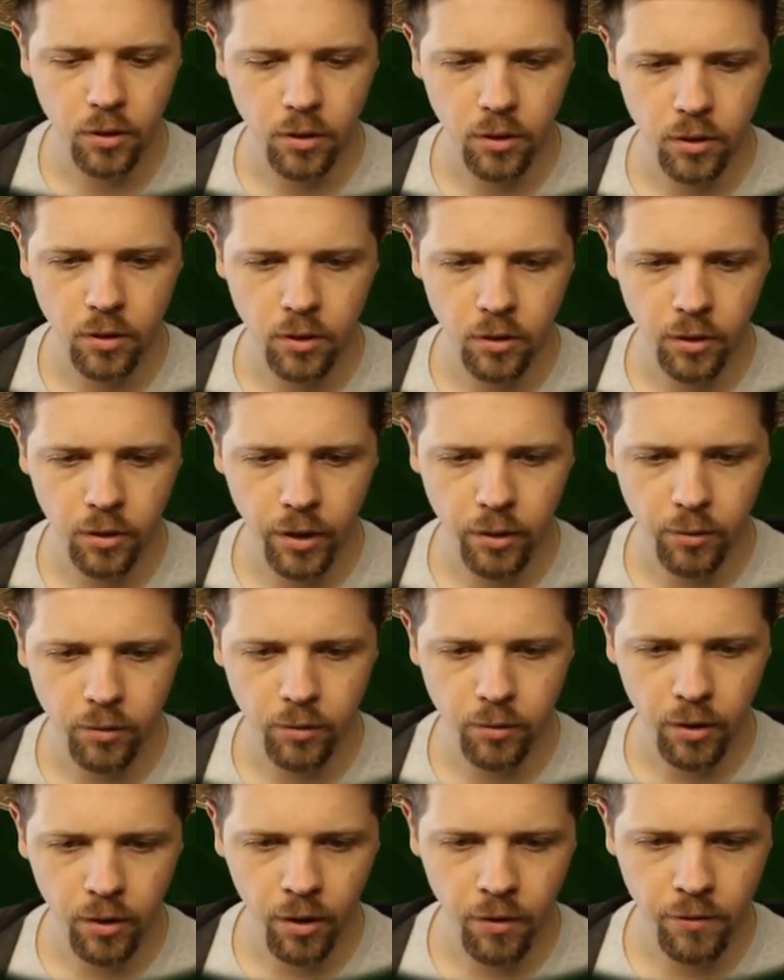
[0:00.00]
I don't
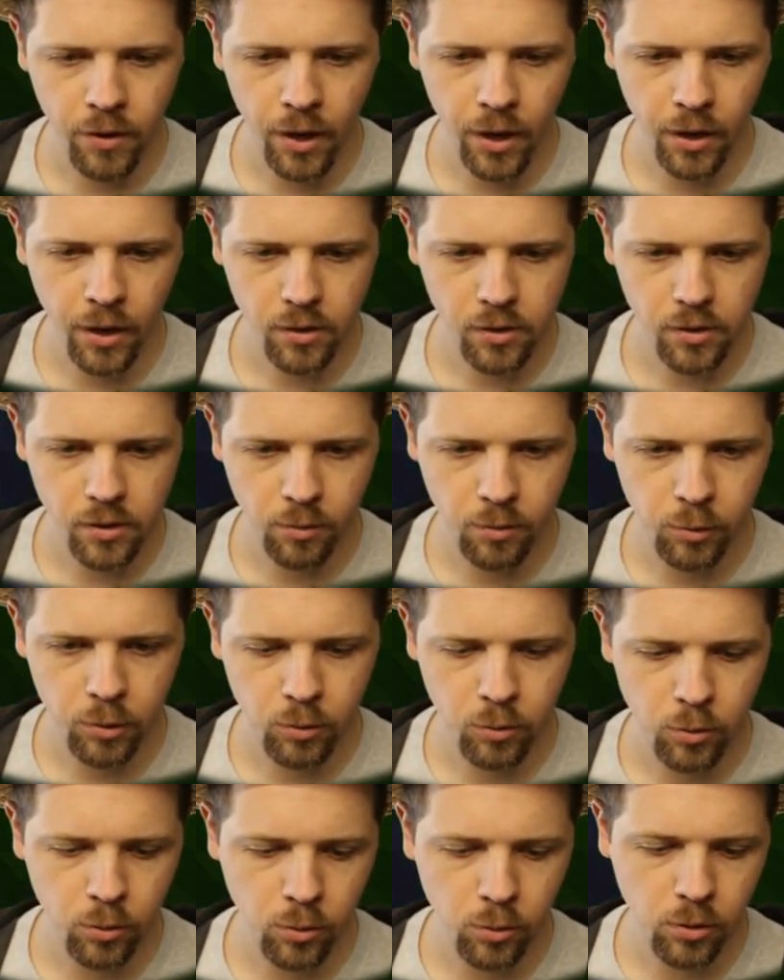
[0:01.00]
have an axe because I'm too
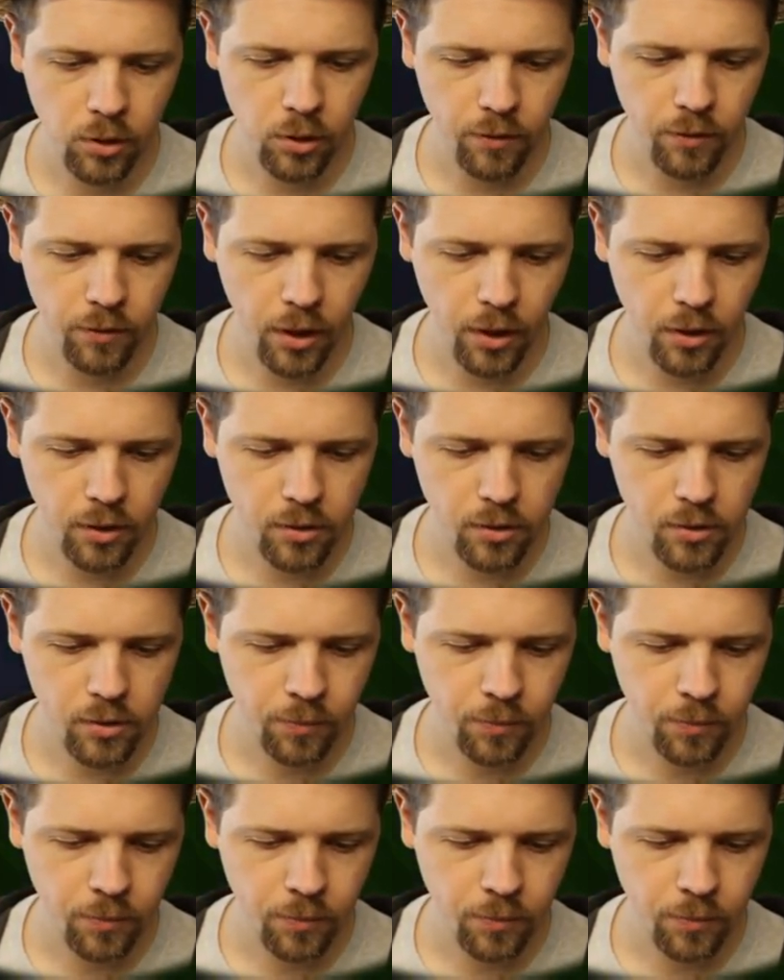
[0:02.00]
cool to have an axe.